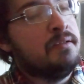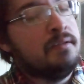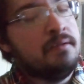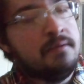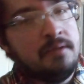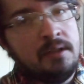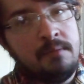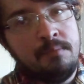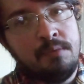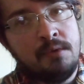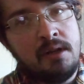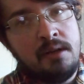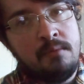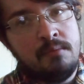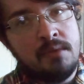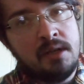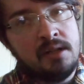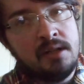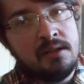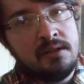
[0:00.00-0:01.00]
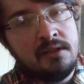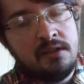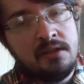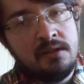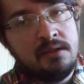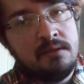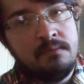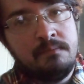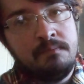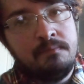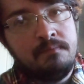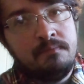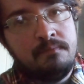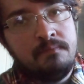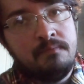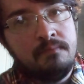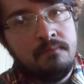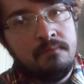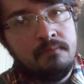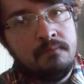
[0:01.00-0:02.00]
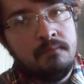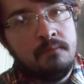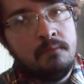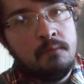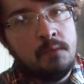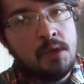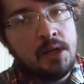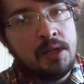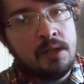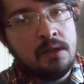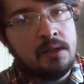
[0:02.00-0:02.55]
he pretty much went